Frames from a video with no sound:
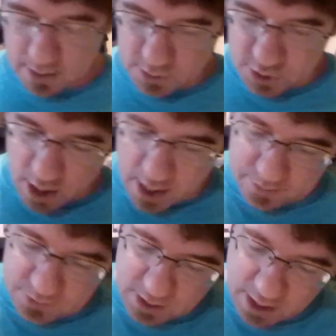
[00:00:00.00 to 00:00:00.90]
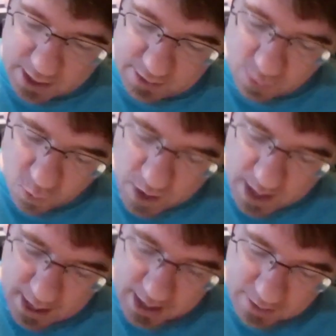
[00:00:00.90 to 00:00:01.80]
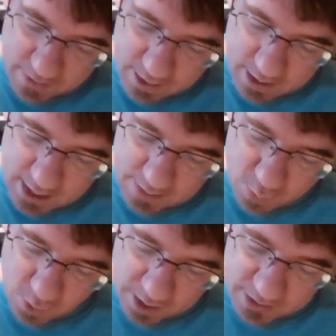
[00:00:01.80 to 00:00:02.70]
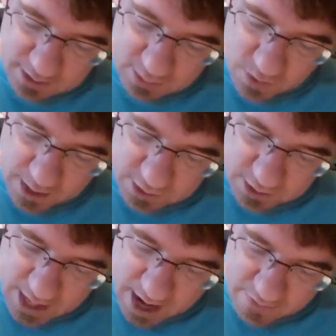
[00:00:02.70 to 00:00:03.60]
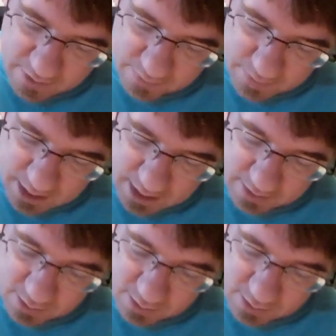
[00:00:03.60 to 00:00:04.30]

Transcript: jobs on the way anymore. I think that we actually have enough money